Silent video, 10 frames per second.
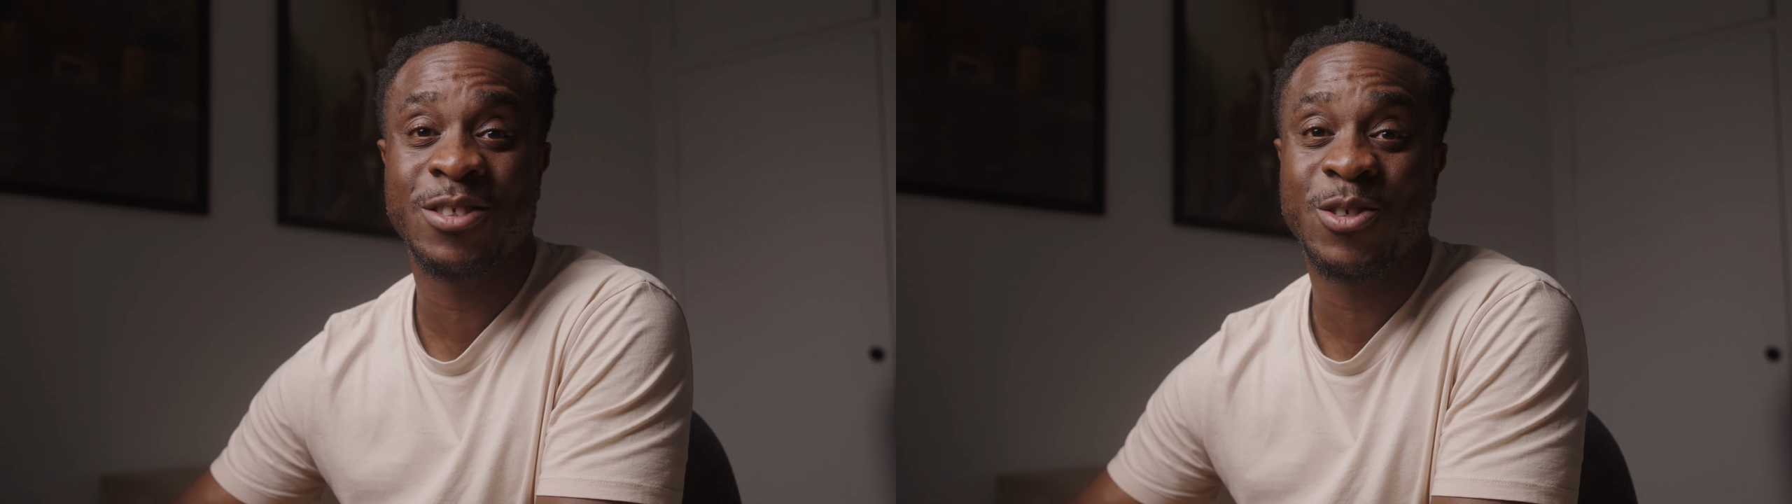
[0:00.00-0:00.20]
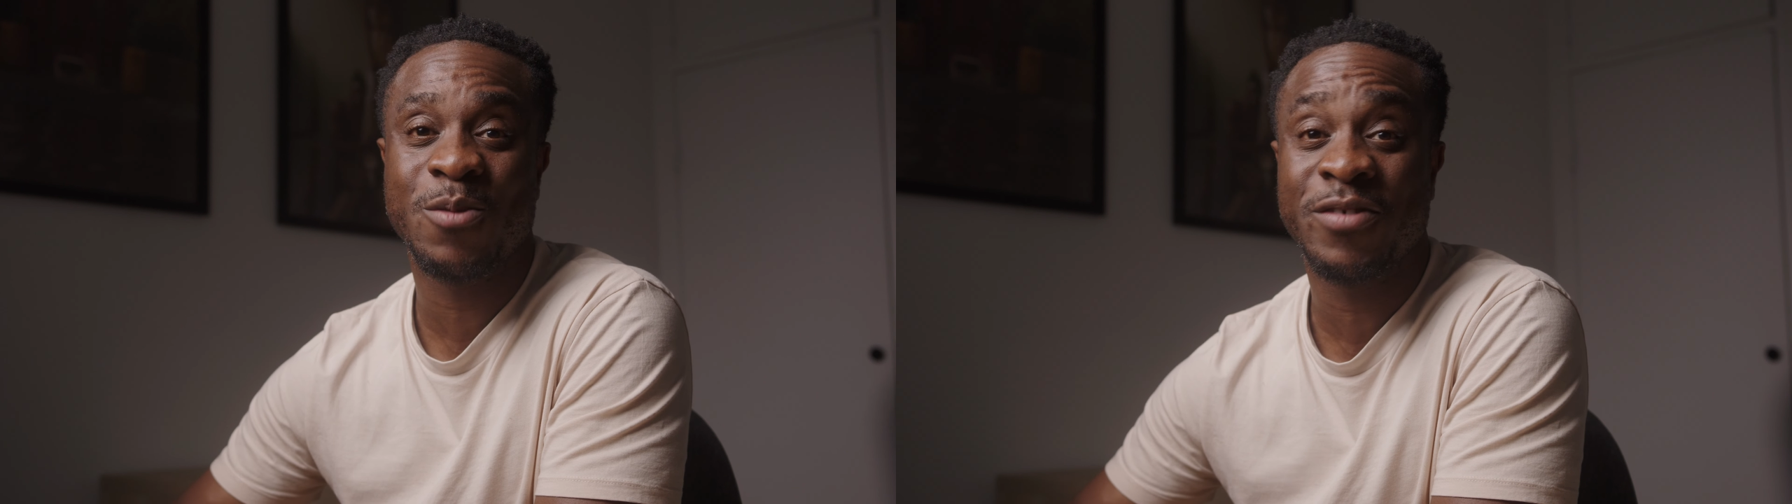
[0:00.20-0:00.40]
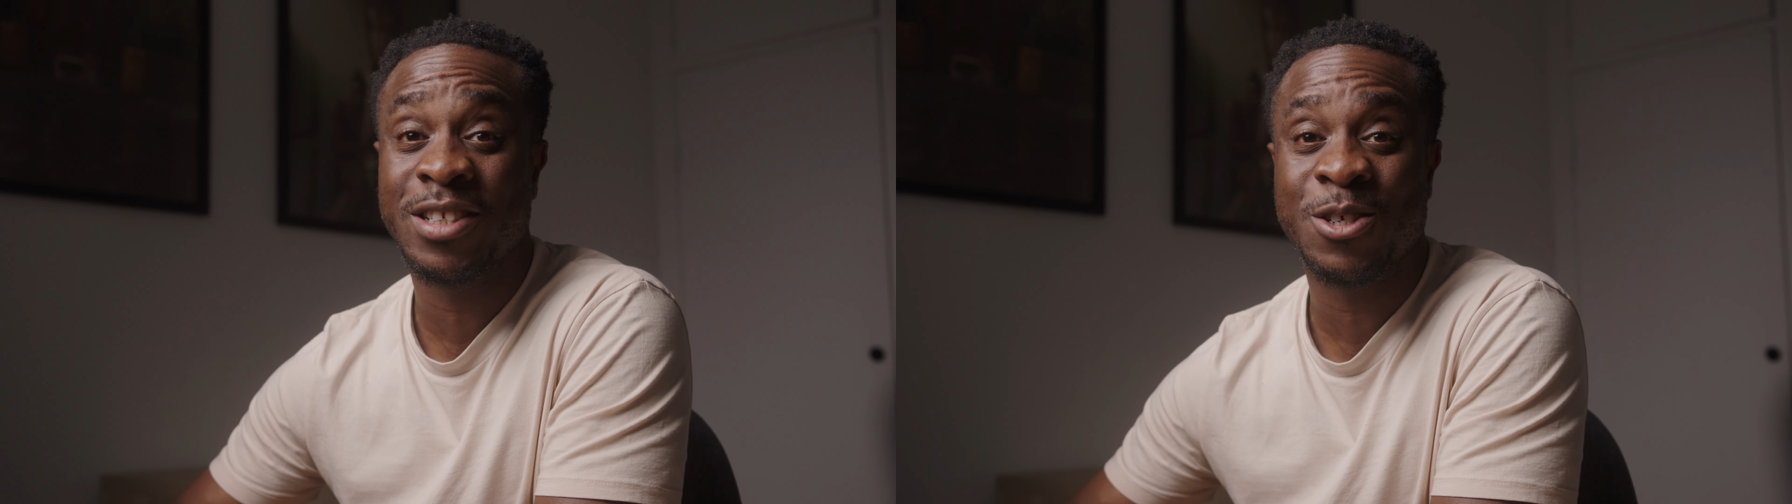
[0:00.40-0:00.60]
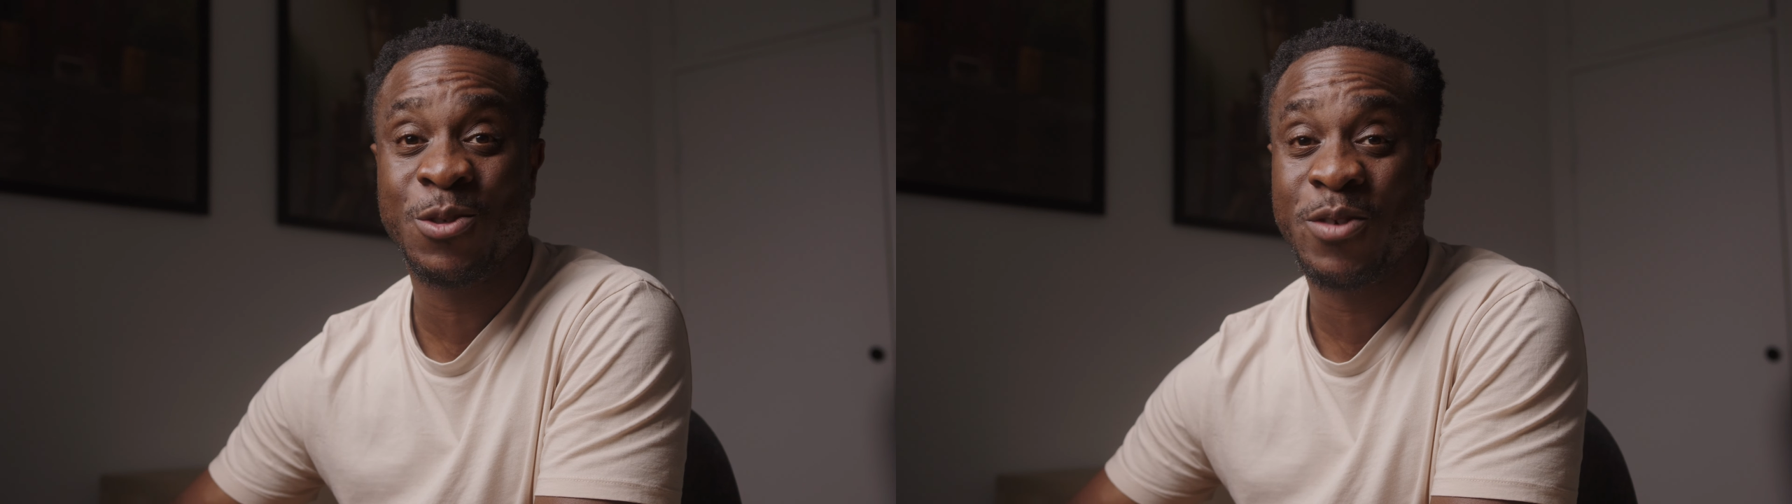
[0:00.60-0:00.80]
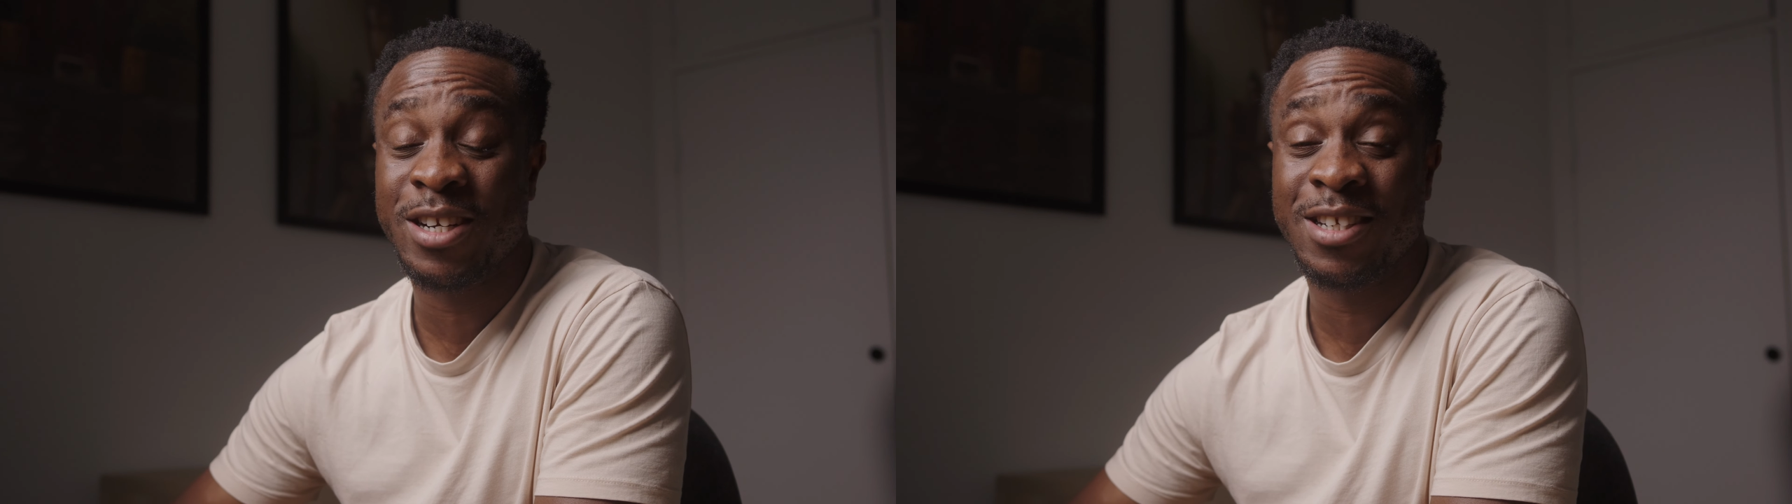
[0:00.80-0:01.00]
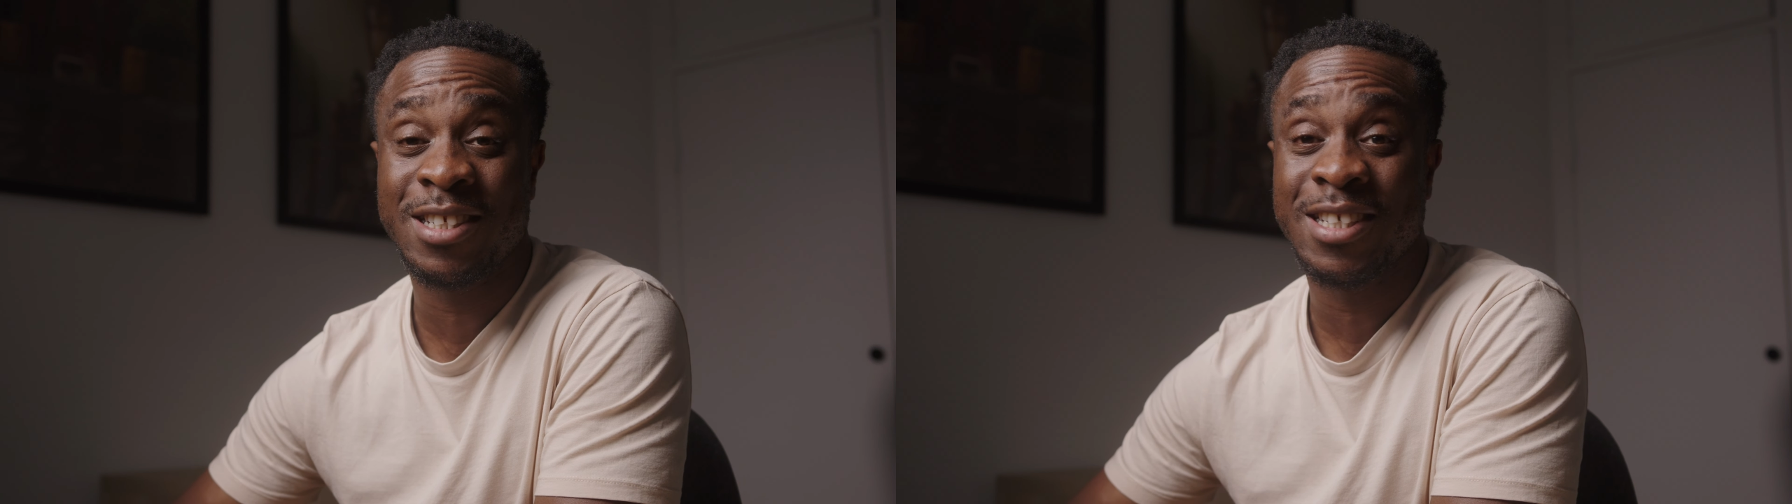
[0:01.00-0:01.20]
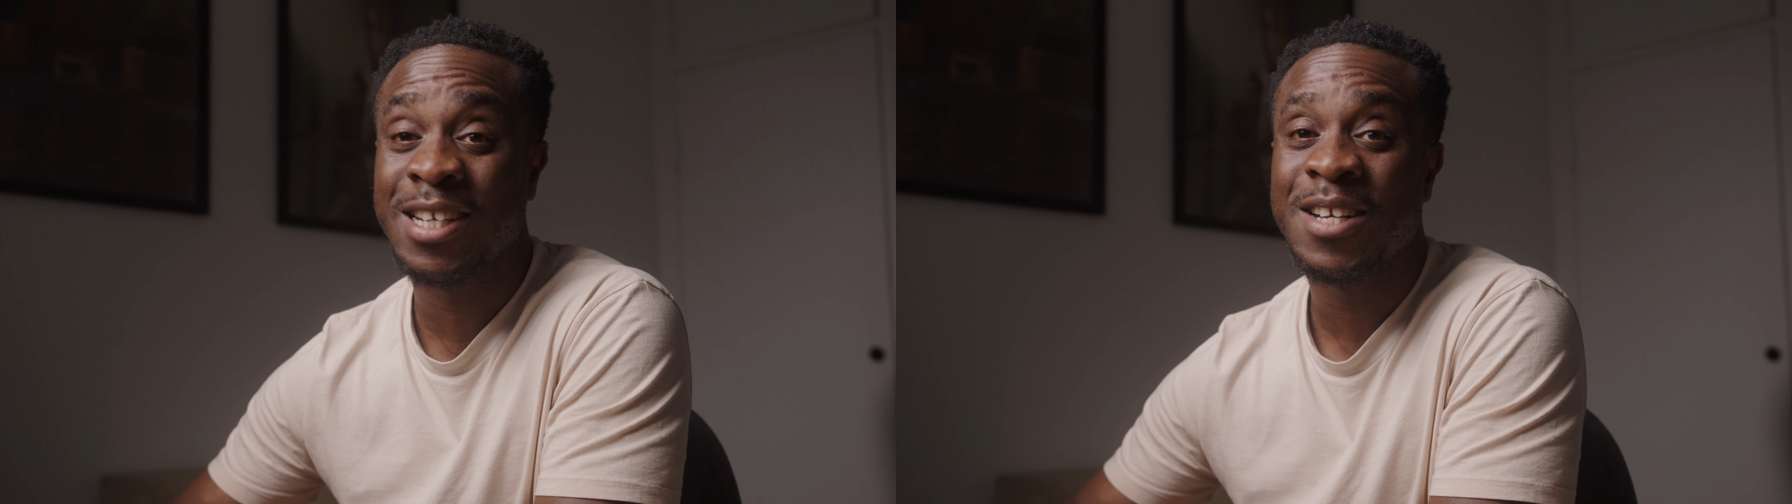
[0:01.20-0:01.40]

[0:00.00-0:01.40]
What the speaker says: drop videos regularly